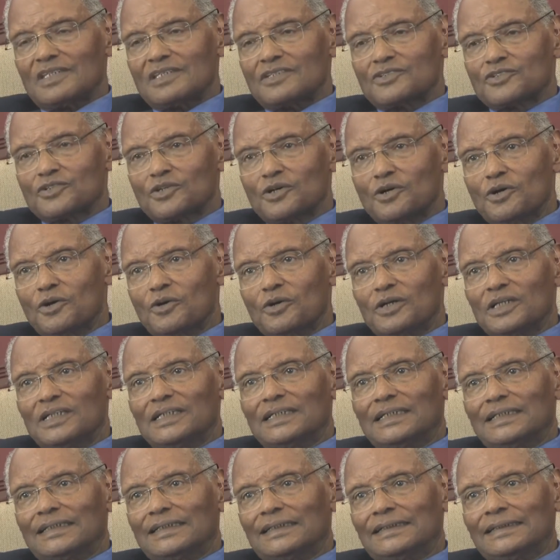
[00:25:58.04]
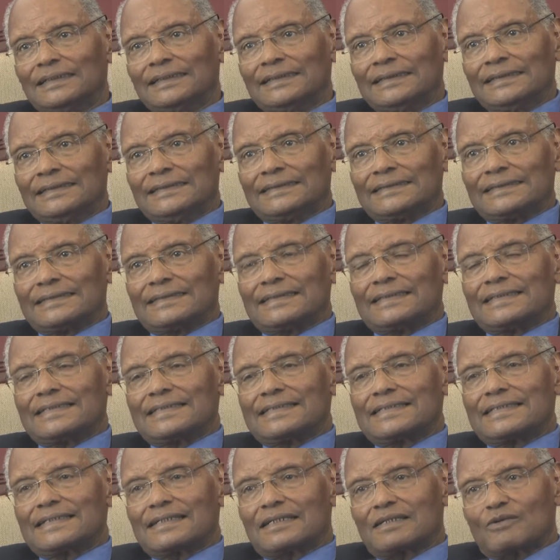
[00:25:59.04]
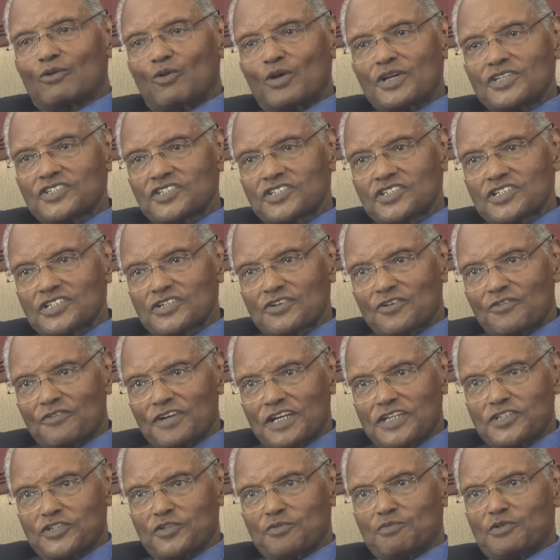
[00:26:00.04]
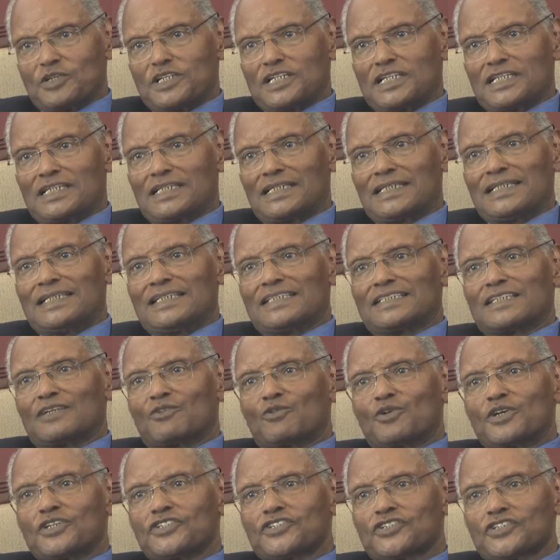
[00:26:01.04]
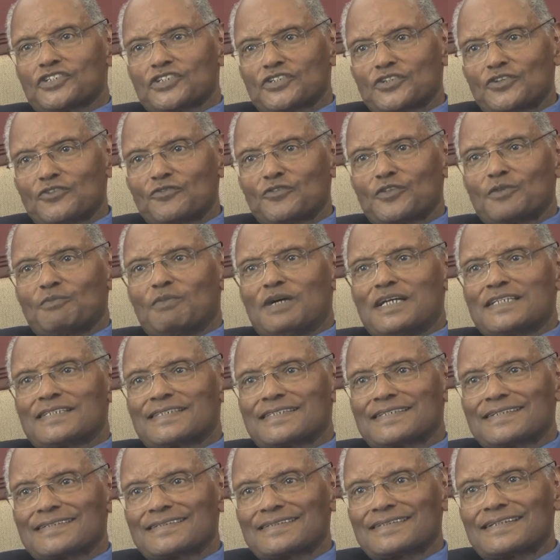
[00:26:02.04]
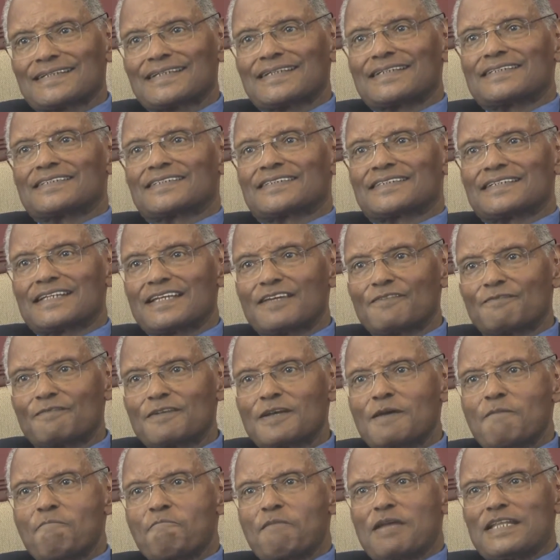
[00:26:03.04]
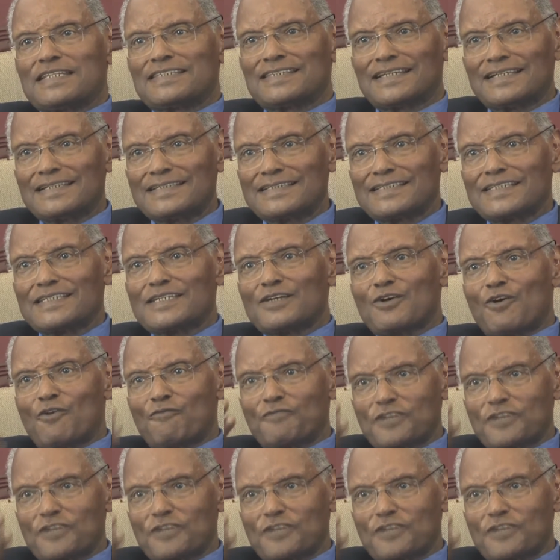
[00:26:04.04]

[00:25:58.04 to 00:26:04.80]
So the question of hegemony, the question of the master and slave mentality of